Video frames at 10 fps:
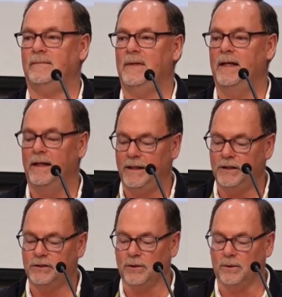He
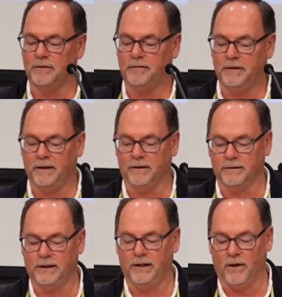sold a field
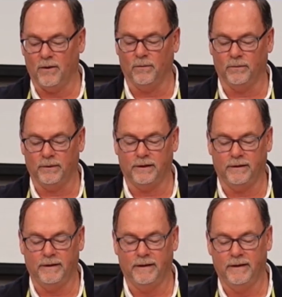he owned
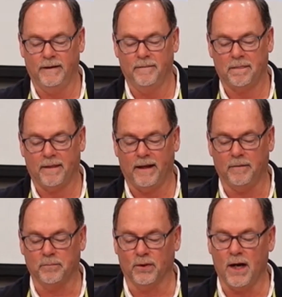and
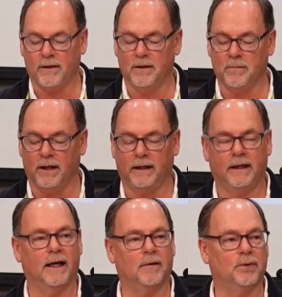brought the money
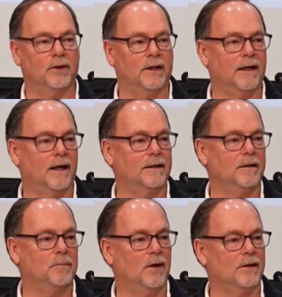and put it at the
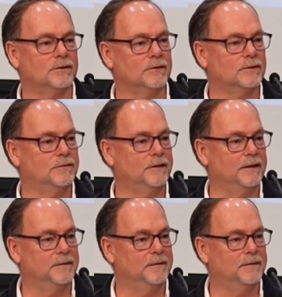apostles' feet.